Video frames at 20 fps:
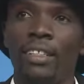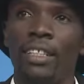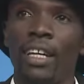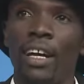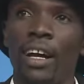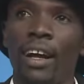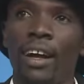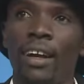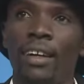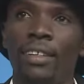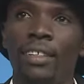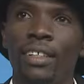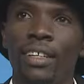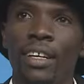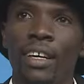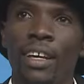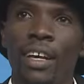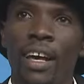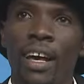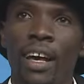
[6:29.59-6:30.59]
and uh,
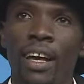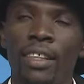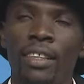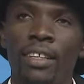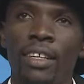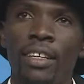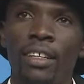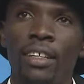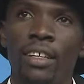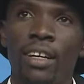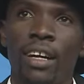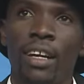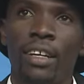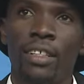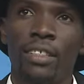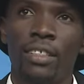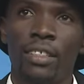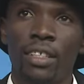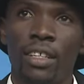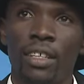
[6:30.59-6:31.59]
I think
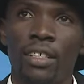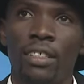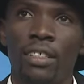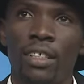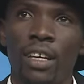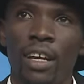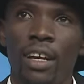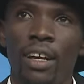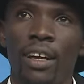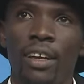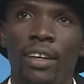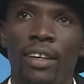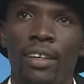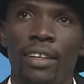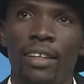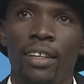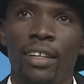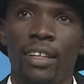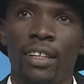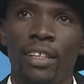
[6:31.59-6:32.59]
I can say it's a
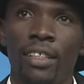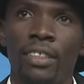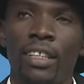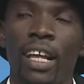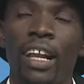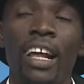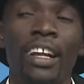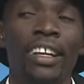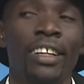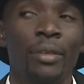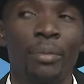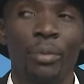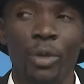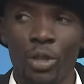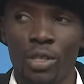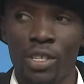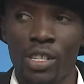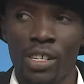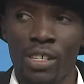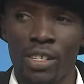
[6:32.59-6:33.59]
it's a learning
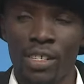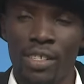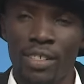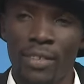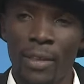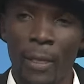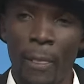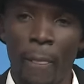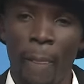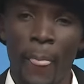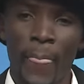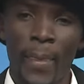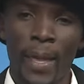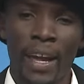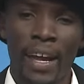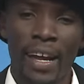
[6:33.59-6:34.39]
process. Uh mm-hmm.